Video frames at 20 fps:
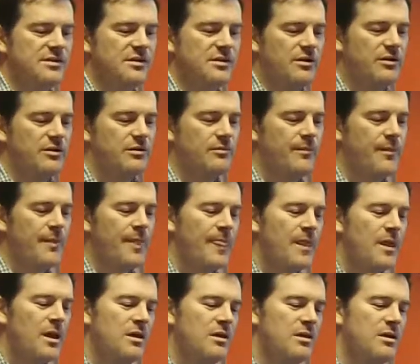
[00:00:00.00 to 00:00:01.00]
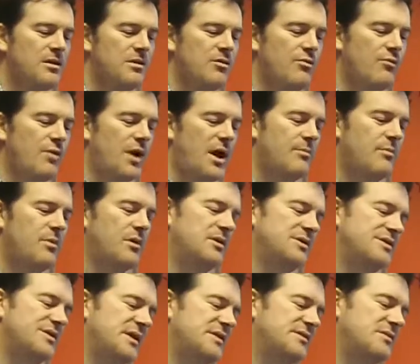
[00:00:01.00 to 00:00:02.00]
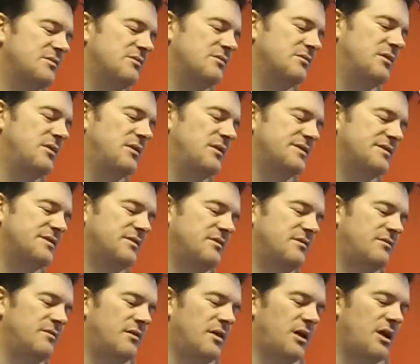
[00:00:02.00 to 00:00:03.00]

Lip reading: You know, you can grab JSON listed,